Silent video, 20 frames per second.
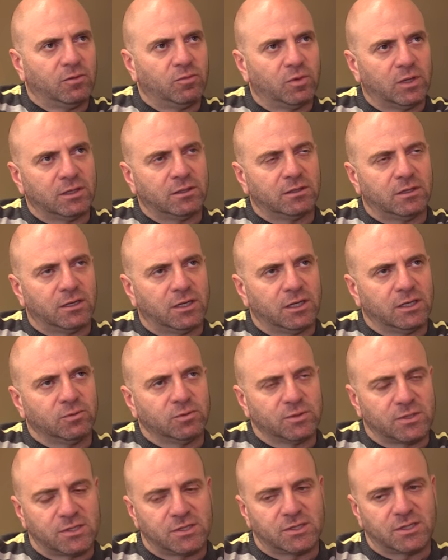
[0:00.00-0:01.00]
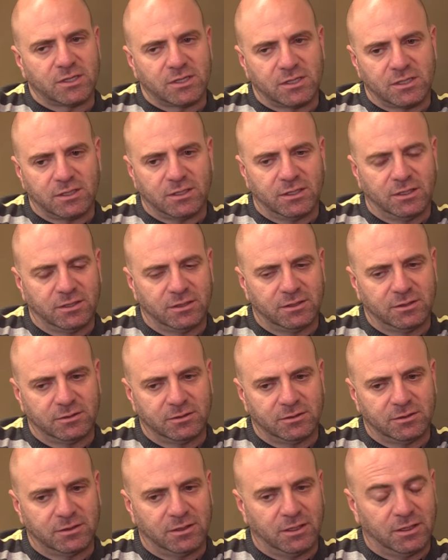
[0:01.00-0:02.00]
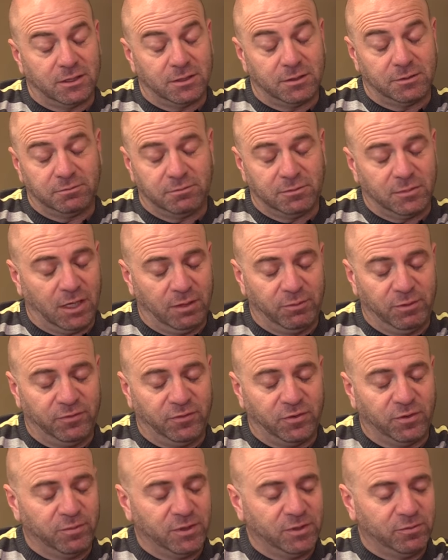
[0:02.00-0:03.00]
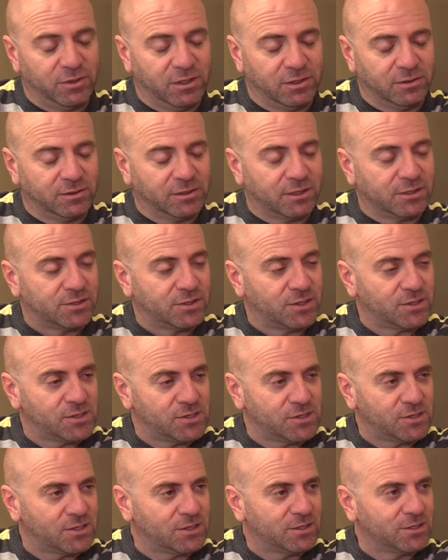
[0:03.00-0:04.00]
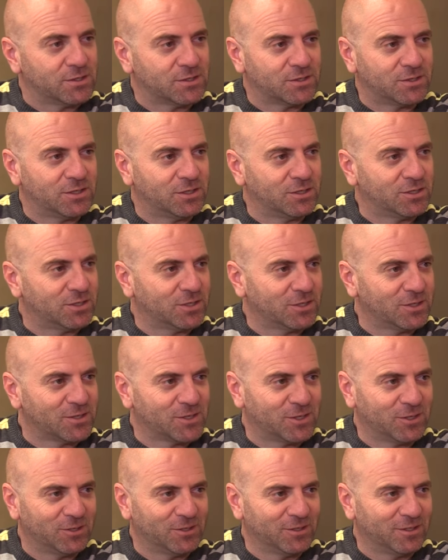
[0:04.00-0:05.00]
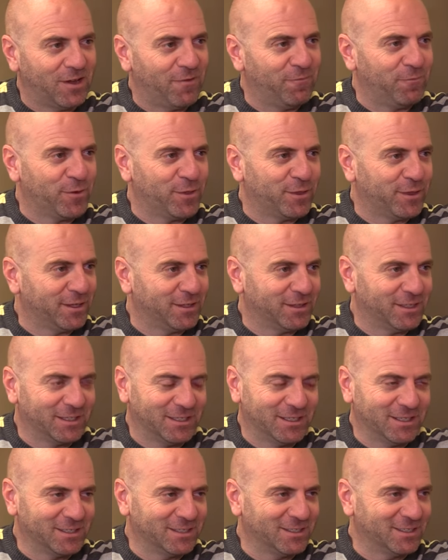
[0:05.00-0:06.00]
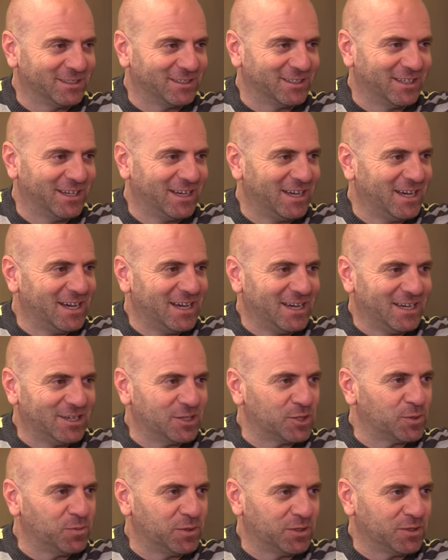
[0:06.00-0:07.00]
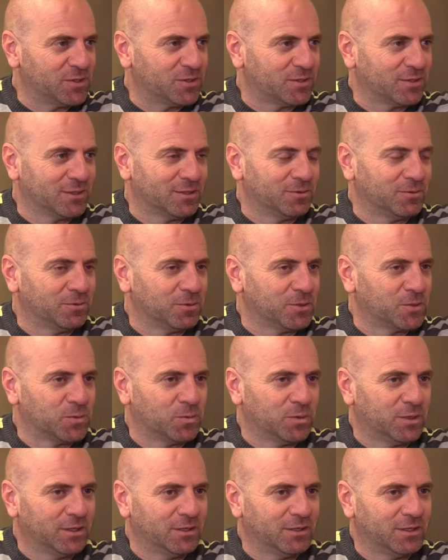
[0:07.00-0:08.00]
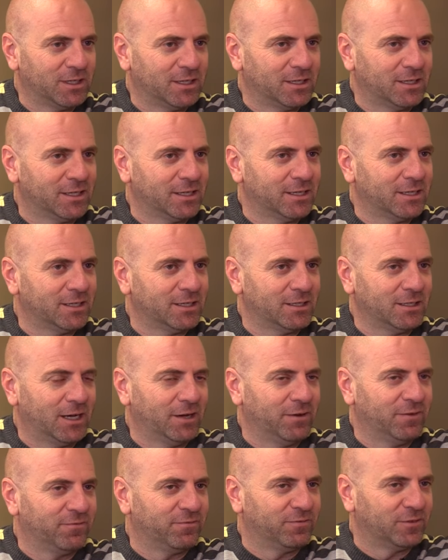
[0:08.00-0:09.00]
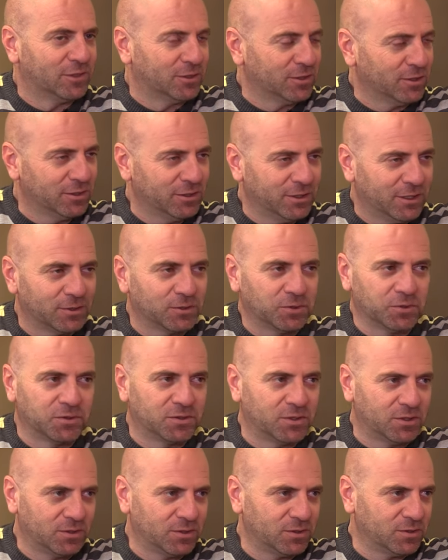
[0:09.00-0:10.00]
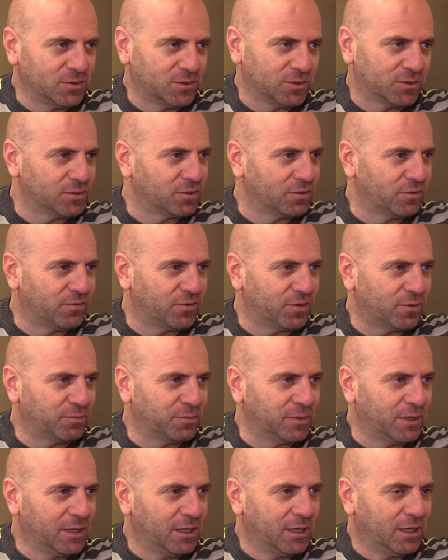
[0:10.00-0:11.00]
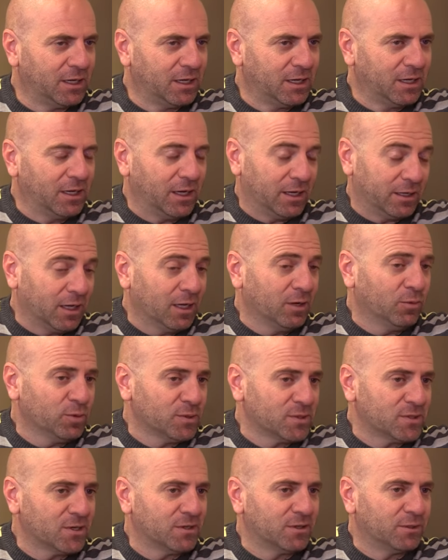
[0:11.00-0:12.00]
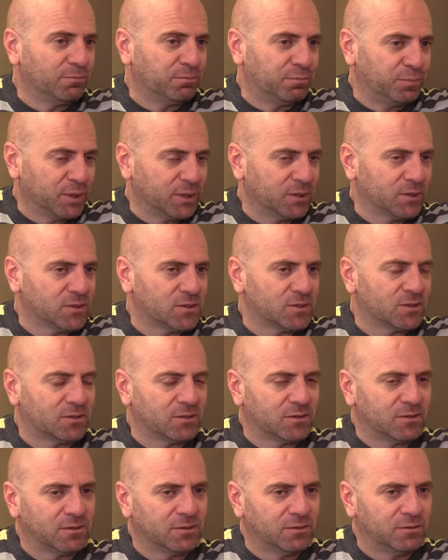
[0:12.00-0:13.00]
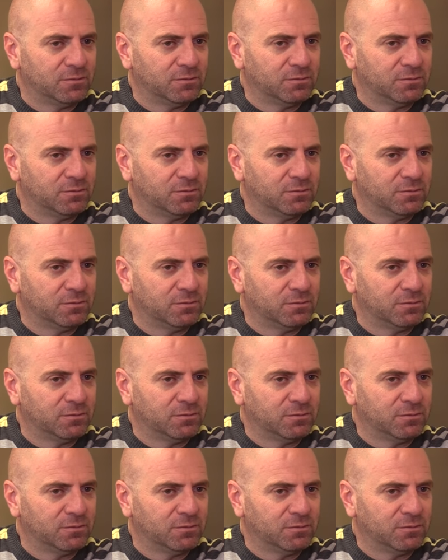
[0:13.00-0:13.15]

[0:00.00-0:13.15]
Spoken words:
Well, I would say, for me, when I look at Jesus and his teachings and everything that he did, his ministry was one that I've learned and continue to learn from. And I would say the biggest